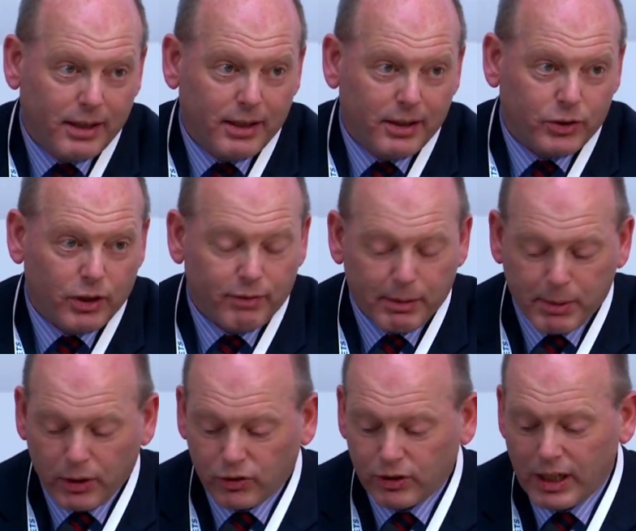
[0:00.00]
serving
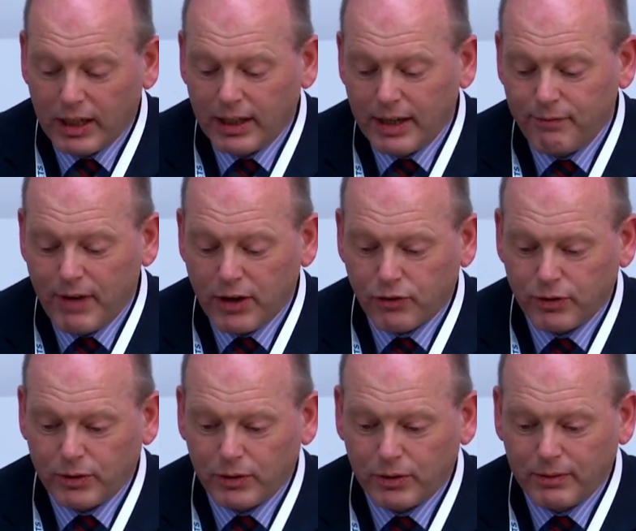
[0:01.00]
personnel and
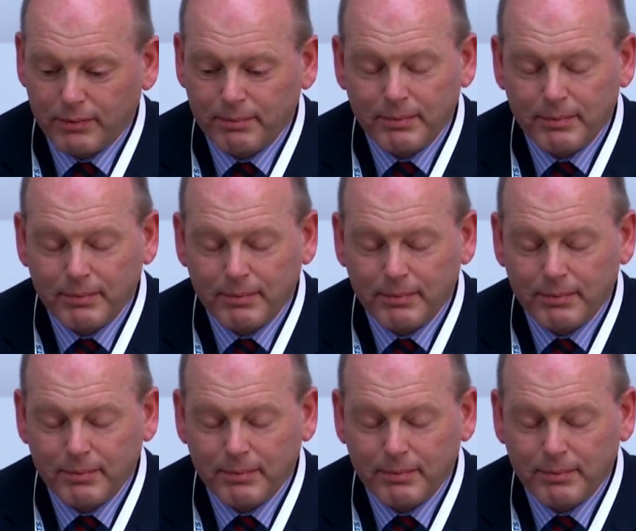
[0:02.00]
veterans.